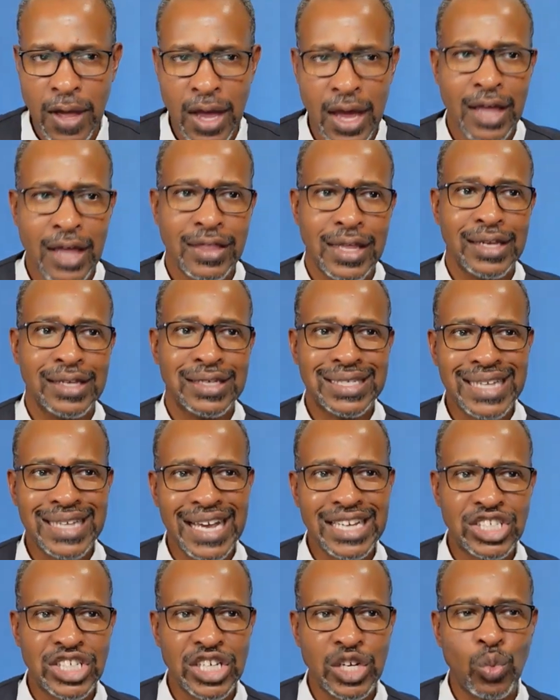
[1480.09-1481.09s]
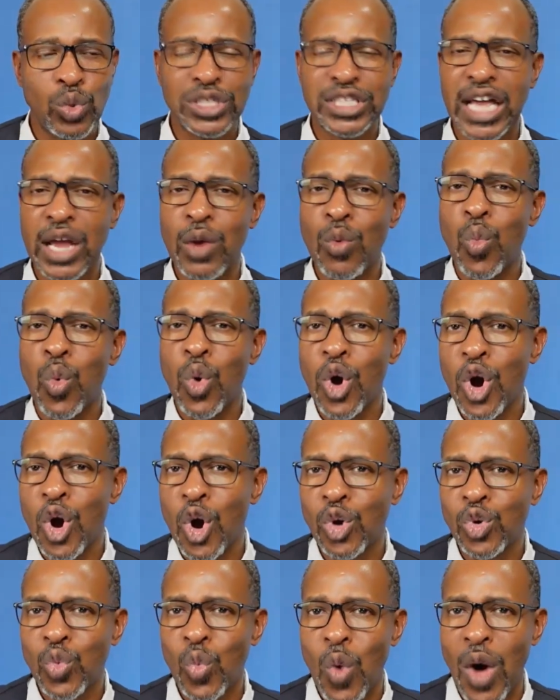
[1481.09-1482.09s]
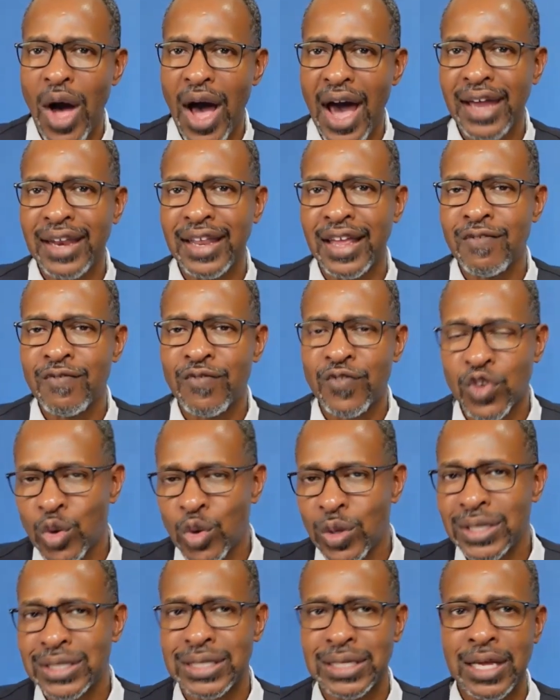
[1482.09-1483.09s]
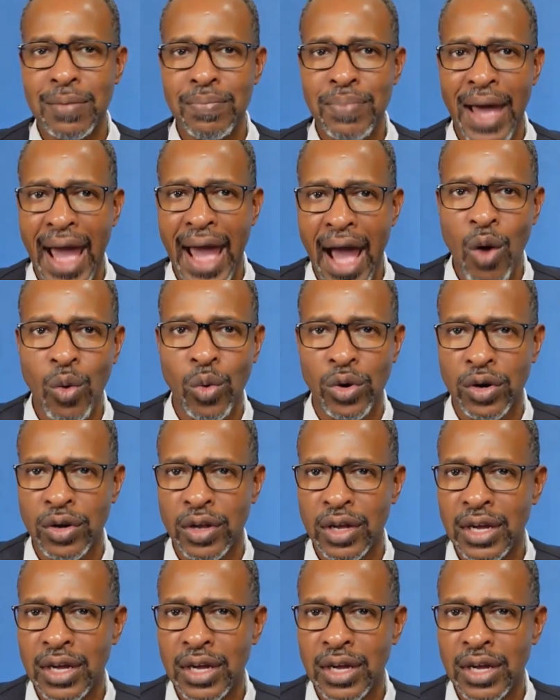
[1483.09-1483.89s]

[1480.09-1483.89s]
that this nation was a worldwide influencing power.